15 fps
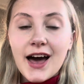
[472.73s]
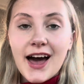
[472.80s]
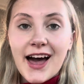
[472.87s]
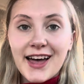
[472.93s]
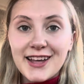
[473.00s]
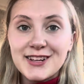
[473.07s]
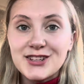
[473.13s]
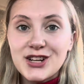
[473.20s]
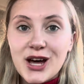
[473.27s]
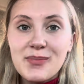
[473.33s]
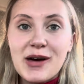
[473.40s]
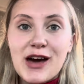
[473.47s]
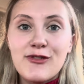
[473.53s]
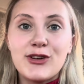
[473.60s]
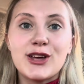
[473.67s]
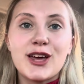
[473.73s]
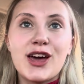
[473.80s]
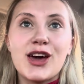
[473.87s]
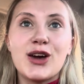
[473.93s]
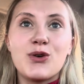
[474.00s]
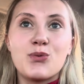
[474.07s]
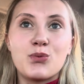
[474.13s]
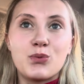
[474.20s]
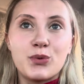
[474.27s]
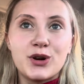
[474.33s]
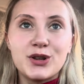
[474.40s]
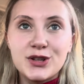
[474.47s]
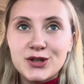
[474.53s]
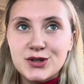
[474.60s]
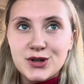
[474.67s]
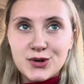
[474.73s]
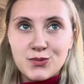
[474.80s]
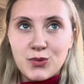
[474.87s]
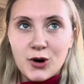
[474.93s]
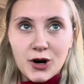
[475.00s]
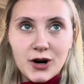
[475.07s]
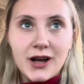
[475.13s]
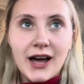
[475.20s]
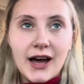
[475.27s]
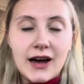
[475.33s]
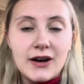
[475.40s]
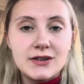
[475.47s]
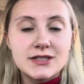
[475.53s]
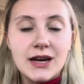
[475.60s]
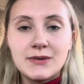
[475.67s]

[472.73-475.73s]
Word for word: I ended up having a really good workout.